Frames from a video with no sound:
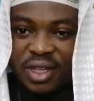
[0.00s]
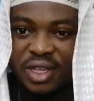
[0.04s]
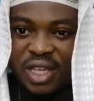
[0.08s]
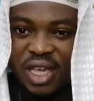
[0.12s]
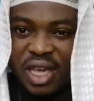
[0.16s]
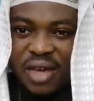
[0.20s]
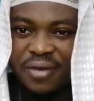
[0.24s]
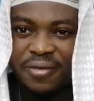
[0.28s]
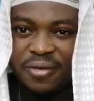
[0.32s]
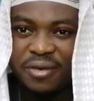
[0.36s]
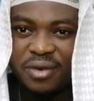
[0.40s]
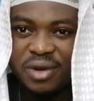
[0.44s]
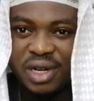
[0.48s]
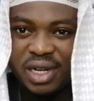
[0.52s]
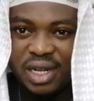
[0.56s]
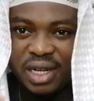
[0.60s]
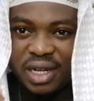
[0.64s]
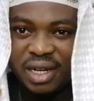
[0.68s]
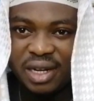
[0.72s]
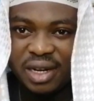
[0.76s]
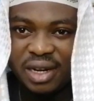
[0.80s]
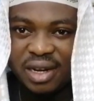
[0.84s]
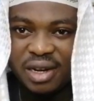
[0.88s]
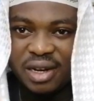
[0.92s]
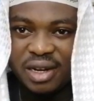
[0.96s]
Carefully
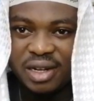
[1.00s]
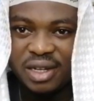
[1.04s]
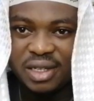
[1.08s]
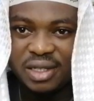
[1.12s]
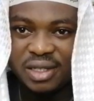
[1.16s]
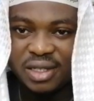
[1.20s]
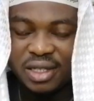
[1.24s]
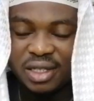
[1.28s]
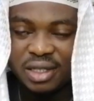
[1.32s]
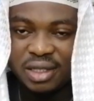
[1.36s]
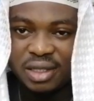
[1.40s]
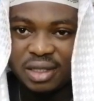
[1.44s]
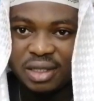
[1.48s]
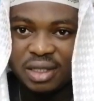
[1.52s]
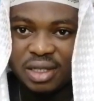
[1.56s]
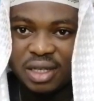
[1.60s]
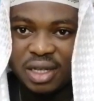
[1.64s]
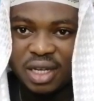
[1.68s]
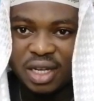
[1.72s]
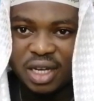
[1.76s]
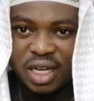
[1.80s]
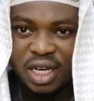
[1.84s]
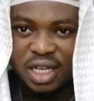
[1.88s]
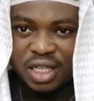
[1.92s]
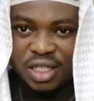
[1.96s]
listen
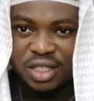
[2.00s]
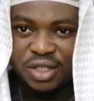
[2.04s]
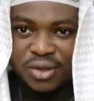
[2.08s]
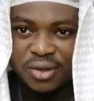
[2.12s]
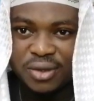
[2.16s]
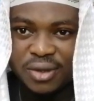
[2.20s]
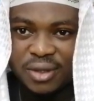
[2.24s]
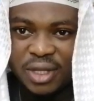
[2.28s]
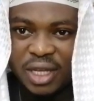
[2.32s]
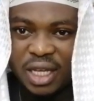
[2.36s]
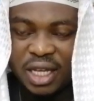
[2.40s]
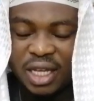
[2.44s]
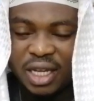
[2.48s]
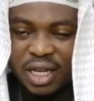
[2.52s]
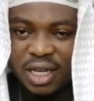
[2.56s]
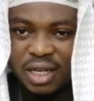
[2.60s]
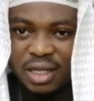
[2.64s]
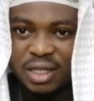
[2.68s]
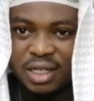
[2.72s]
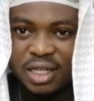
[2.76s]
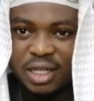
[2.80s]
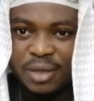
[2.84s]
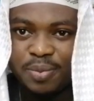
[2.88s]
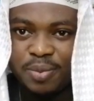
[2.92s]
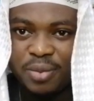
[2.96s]
and you think
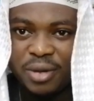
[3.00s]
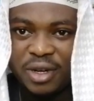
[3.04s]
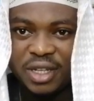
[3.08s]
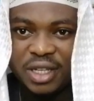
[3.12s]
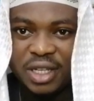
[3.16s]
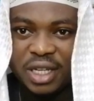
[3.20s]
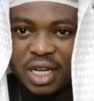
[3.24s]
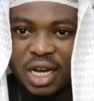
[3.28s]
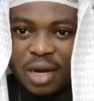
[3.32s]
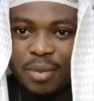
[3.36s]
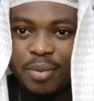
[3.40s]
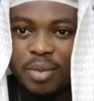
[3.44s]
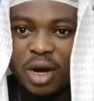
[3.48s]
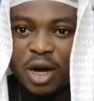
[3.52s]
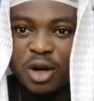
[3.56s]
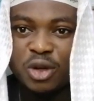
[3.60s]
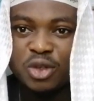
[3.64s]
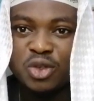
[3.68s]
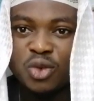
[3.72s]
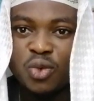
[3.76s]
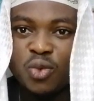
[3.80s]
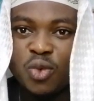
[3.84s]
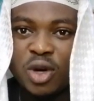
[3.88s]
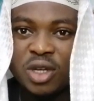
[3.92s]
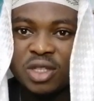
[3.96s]
deeply
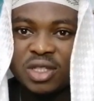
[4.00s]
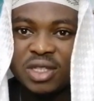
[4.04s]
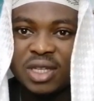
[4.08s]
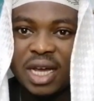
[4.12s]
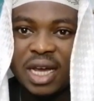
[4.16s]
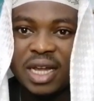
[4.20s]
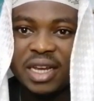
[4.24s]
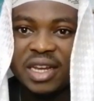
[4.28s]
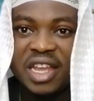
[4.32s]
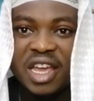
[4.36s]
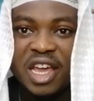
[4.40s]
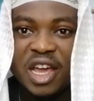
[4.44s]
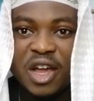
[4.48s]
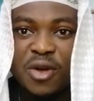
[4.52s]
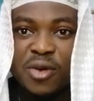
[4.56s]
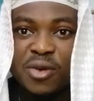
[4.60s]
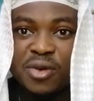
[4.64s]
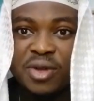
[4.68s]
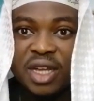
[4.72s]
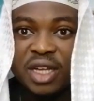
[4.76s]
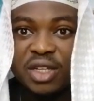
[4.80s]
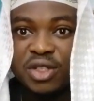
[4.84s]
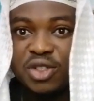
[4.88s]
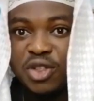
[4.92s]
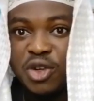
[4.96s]
about what an
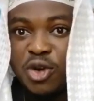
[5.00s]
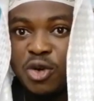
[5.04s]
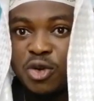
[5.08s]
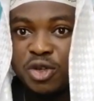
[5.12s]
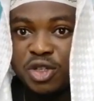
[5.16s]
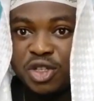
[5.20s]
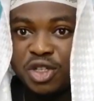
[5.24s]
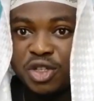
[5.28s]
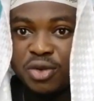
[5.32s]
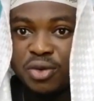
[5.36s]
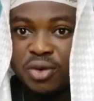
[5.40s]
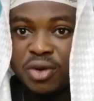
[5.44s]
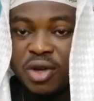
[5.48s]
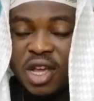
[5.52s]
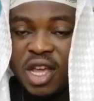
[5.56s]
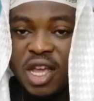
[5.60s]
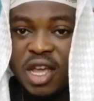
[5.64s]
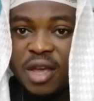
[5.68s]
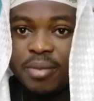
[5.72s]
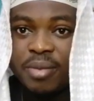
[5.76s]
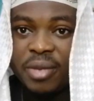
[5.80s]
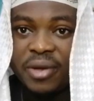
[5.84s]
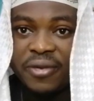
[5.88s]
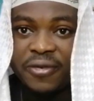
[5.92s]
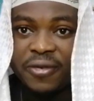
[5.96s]
elder told you
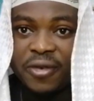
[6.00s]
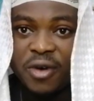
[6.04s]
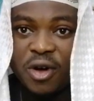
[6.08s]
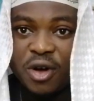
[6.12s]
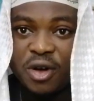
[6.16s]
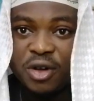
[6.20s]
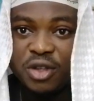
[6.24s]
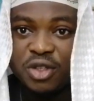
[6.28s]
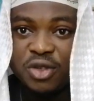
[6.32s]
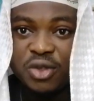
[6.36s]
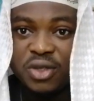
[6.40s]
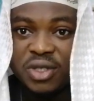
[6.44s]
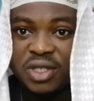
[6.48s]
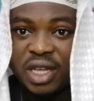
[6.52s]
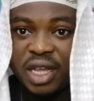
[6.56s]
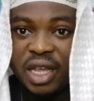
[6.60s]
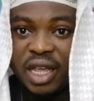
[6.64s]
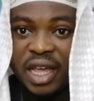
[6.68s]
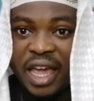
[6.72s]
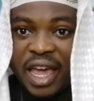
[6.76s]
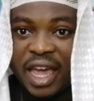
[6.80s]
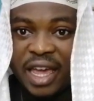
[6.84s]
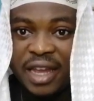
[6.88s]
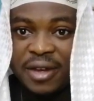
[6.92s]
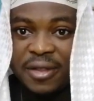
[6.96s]
before you
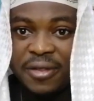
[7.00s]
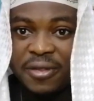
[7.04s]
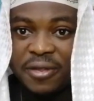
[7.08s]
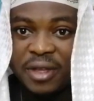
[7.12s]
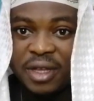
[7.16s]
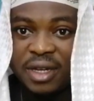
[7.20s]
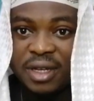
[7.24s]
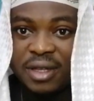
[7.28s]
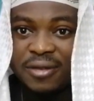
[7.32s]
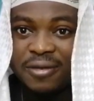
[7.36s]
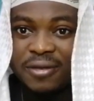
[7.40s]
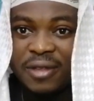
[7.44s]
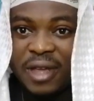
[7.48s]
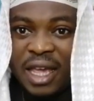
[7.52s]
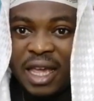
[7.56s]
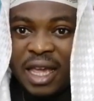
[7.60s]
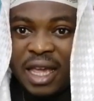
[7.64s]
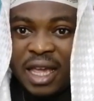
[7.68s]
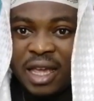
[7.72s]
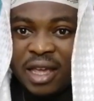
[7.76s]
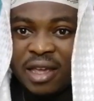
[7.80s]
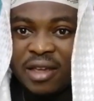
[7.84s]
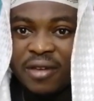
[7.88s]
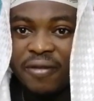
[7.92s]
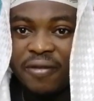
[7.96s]
say anything
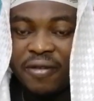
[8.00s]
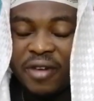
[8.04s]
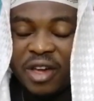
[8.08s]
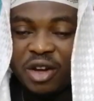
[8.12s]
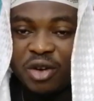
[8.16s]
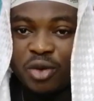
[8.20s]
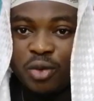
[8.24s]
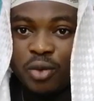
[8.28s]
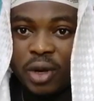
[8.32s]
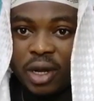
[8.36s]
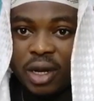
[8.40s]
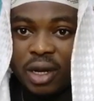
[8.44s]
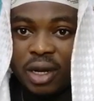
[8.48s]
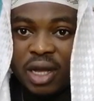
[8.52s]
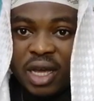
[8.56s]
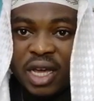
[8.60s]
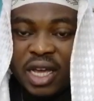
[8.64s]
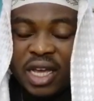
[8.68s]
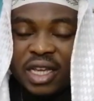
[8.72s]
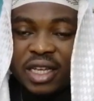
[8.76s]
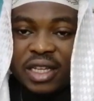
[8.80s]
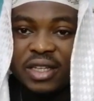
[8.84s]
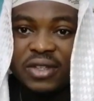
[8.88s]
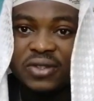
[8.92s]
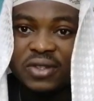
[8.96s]
think very well
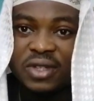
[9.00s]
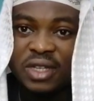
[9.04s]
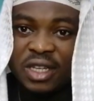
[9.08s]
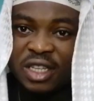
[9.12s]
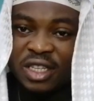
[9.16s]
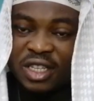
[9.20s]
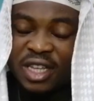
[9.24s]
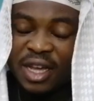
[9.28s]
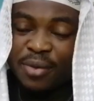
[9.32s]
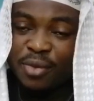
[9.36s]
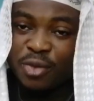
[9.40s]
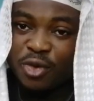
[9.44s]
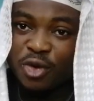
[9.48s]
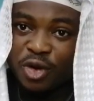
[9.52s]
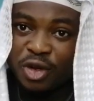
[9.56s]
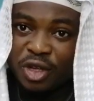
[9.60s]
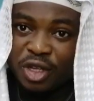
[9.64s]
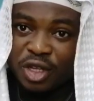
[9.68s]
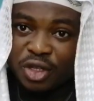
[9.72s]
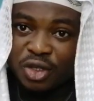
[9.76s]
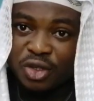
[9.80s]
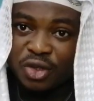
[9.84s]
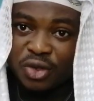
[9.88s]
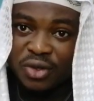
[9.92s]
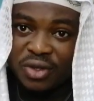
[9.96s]
is this i'm
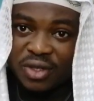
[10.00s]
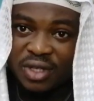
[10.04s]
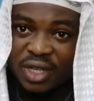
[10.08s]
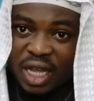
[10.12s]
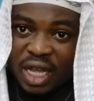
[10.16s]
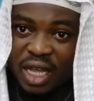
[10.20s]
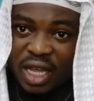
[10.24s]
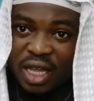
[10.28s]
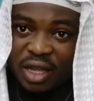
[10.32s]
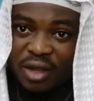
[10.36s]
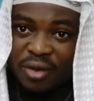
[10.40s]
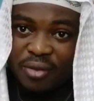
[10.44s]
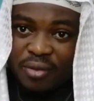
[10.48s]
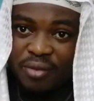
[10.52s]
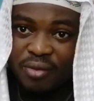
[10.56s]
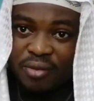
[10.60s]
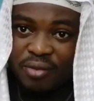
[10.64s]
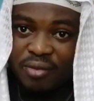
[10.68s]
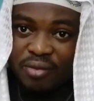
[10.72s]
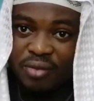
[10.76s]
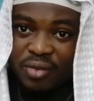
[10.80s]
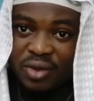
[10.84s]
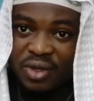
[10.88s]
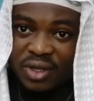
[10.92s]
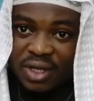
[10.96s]
going to say
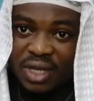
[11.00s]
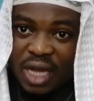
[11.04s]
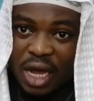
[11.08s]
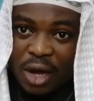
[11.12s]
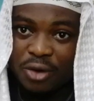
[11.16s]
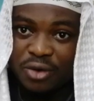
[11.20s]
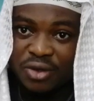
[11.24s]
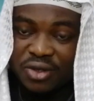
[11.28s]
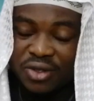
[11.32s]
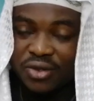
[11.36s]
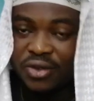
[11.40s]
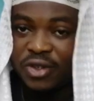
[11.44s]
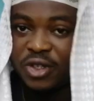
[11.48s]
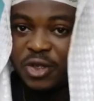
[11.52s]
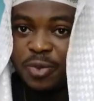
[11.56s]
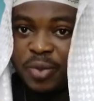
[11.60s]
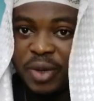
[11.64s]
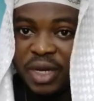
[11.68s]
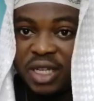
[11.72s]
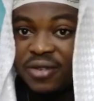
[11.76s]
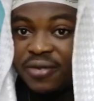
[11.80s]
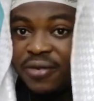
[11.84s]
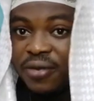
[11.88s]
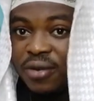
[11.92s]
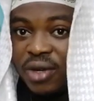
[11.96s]
sounds
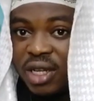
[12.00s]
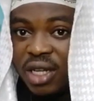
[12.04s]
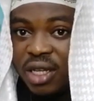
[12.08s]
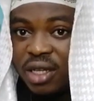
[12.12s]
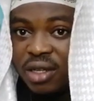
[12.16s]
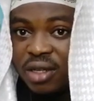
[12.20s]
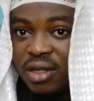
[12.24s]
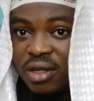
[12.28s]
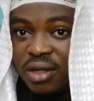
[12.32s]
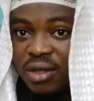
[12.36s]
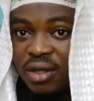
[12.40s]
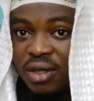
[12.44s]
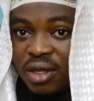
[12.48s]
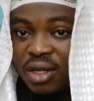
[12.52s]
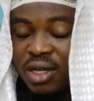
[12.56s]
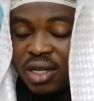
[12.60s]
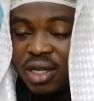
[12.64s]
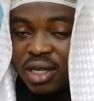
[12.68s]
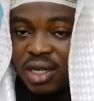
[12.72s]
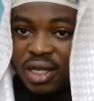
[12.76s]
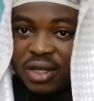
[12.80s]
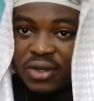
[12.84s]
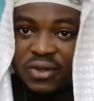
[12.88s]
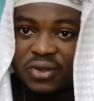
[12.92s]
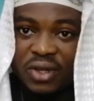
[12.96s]
respectfully
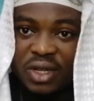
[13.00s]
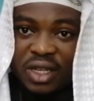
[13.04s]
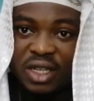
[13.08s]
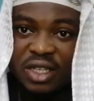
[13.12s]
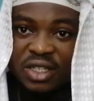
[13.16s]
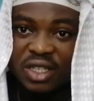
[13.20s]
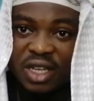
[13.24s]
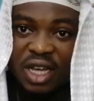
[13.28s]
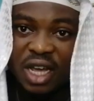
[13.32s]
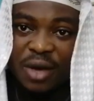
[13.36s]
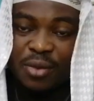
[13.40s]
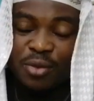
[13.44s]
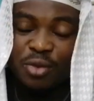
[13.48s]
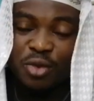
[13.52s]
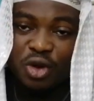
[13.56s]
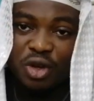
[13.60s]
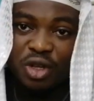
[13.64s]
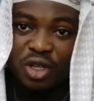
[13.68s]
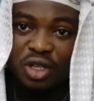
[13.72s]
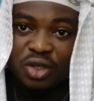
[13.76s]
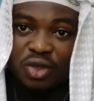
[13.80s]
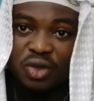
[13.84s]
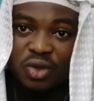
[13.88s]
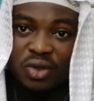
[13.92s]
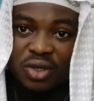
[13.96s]
is this i'm
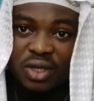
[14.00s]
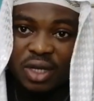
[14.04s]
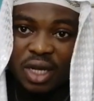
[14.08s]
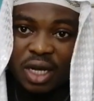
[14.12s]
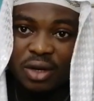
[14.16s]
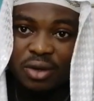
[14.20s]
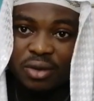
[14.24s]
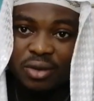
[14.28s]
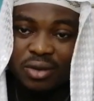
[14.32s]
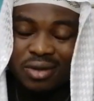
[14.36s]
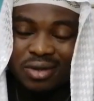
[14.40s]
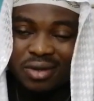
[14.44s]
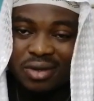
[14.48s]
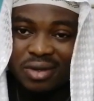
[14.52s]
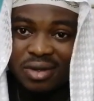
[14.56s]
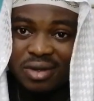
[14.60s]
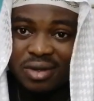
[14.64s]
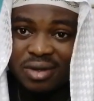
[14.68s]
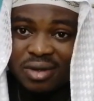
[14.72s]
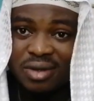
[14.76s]
going to say